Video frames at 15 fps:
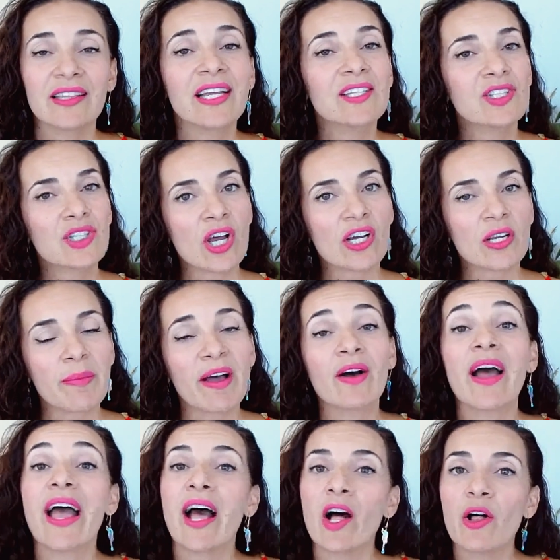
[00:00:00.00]
let's talk about
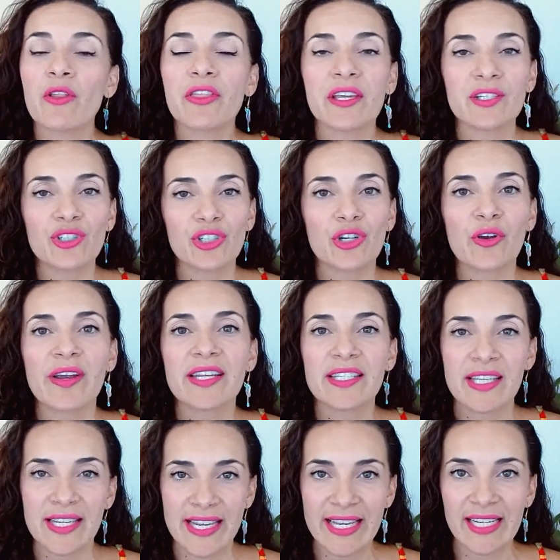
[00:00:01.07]
health insurance
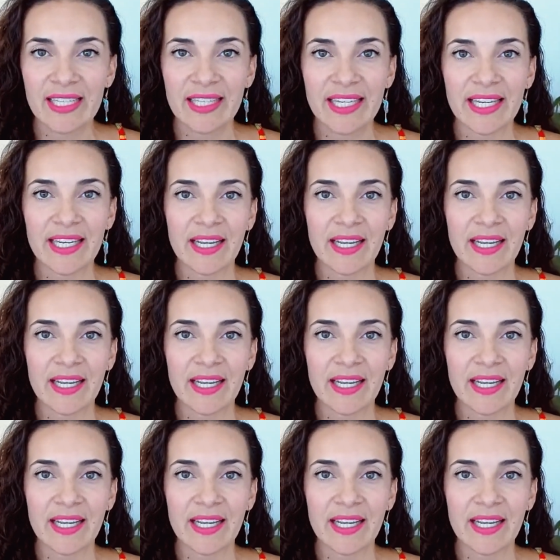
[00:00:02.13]
in Italy.